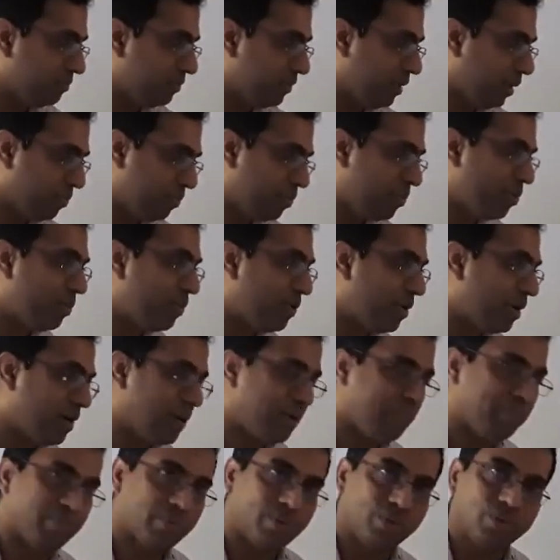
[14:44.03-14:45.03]
appropriate
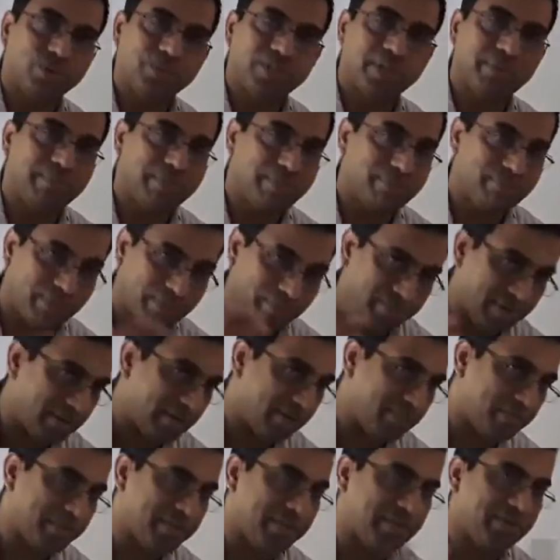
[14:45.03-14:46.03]
approach and be
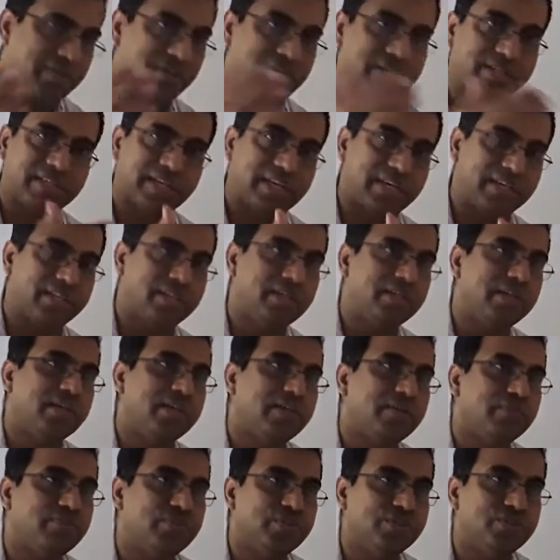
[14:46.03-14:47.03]
familiar with the drugs and the
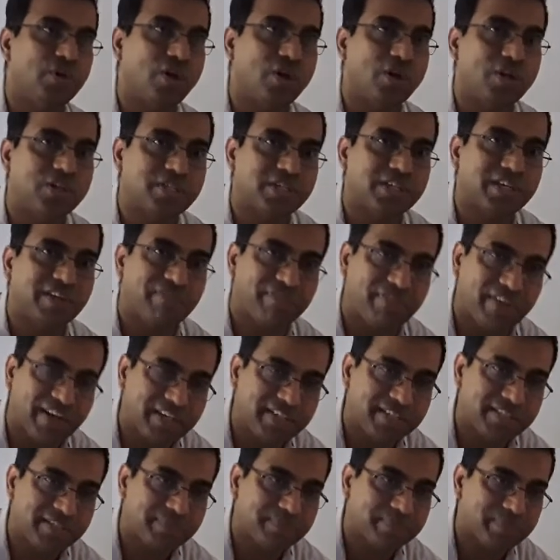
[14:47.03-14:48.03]
physiologic
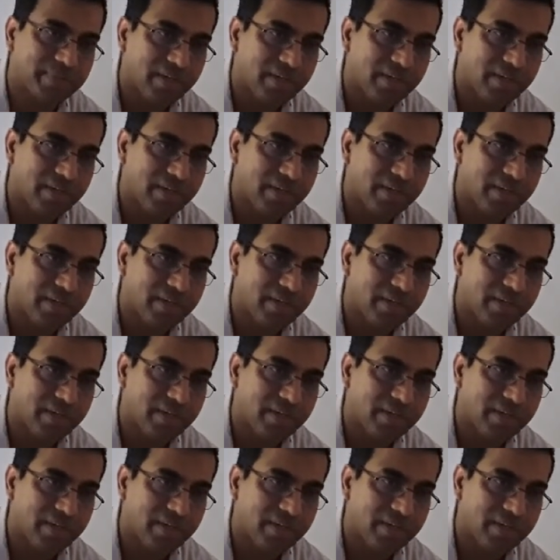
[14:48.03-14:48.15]
effects.